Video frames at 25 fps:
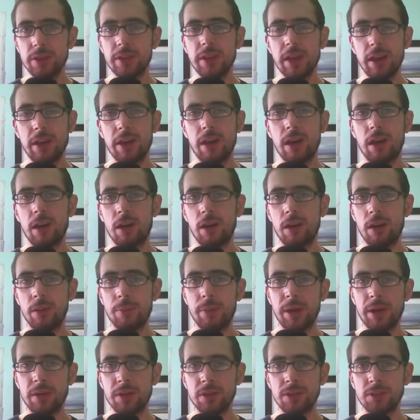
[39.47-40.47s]
They are
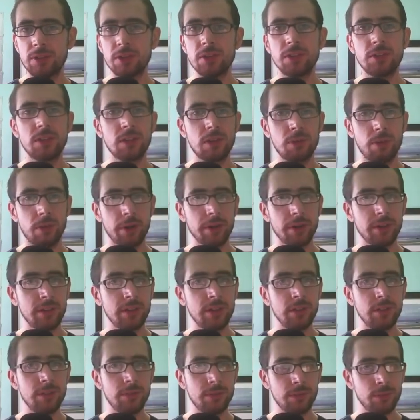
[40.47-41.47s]
about as good as the
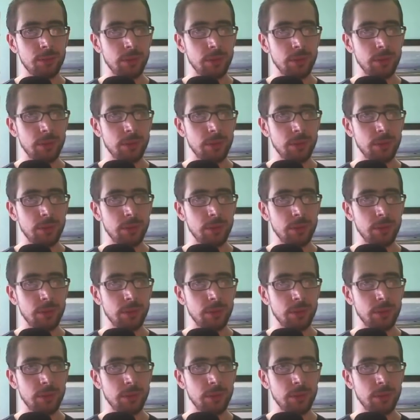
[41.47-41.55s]
quality